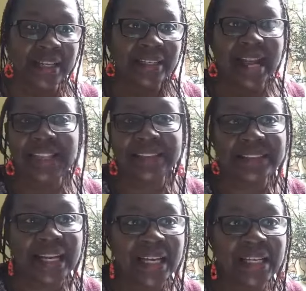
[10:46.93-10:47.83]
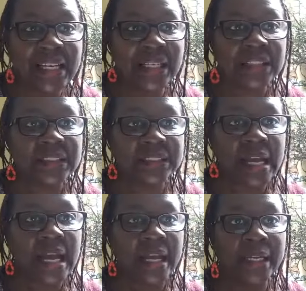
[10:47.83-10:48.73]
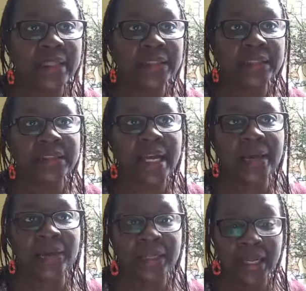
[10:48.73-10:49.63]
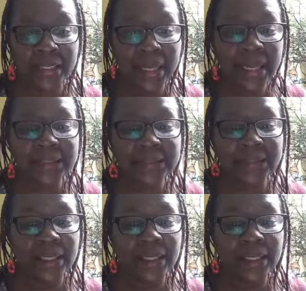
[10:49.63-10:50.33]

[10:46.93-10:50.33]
that's a little sign to tell you that that